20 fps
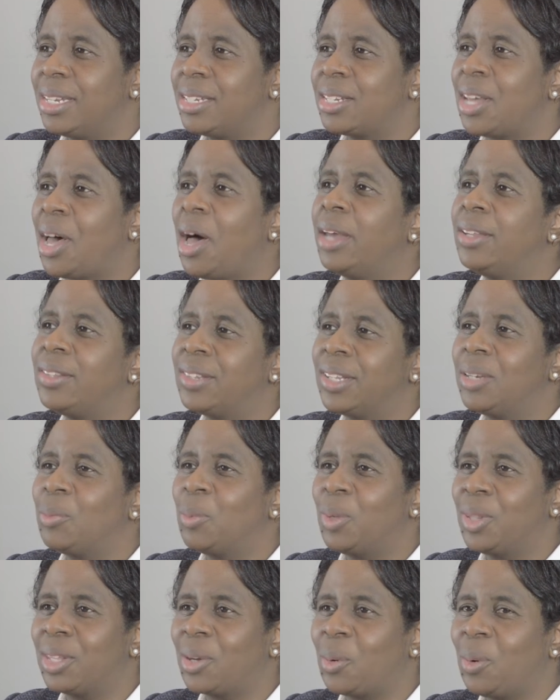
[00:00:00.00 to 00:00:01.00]
ties in
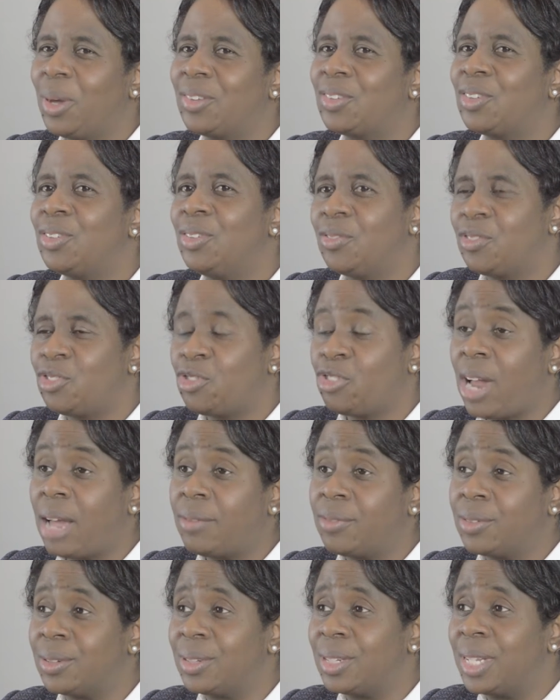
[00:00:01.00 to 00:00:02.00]
with the question of
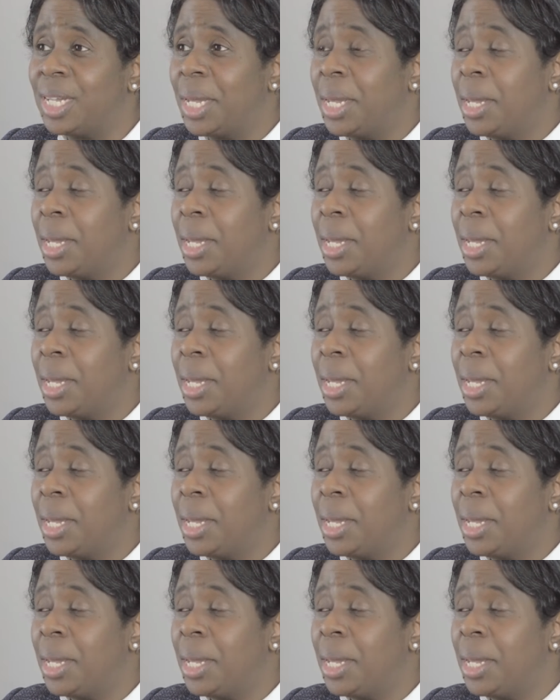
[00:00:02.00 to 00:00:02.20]
travel,